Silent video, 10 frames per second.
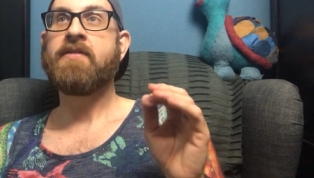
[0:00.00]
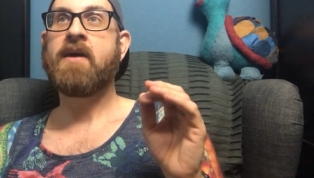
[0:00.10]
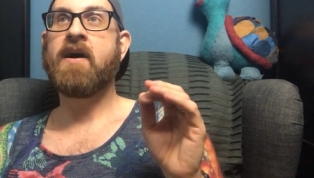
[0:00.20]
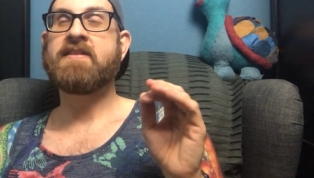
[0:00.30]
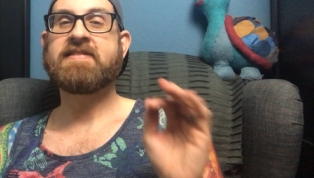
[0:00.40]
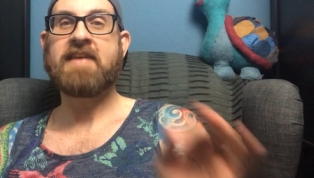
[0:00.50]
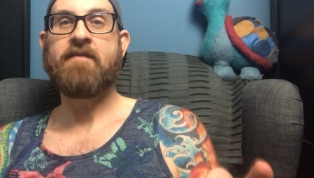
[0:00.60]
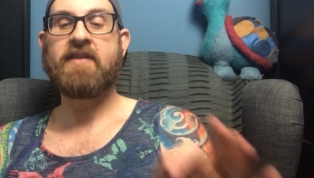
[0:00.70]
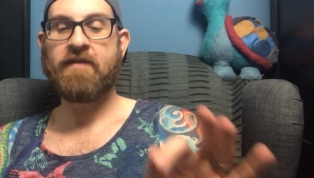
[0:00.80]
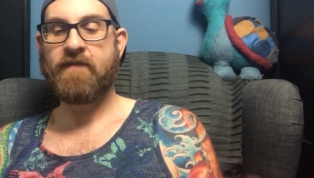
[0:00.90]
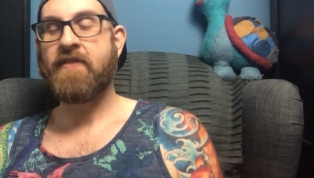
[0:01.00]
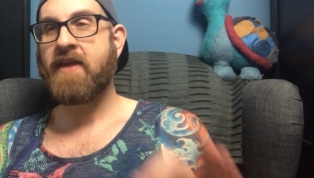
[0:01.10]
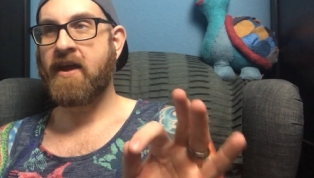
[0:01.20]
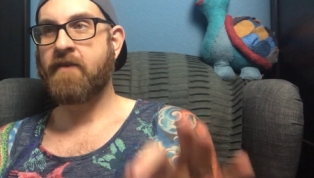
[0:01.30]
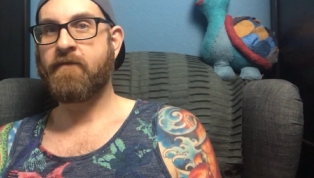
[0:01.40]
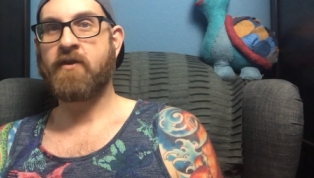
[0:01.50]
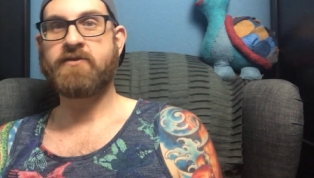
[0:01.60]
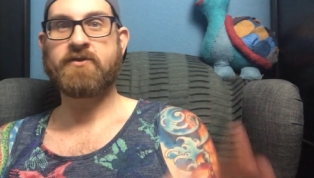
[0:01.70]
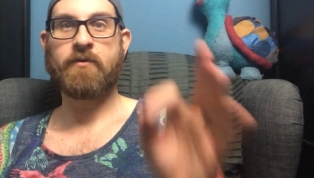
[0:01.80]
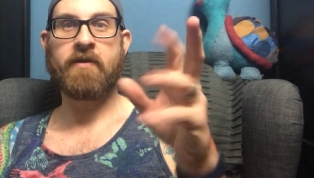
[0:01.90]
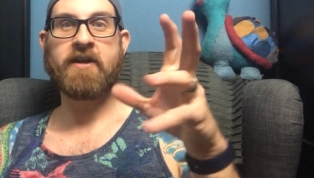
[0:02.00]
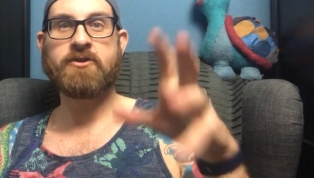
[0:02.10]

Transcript: the 75th anniversary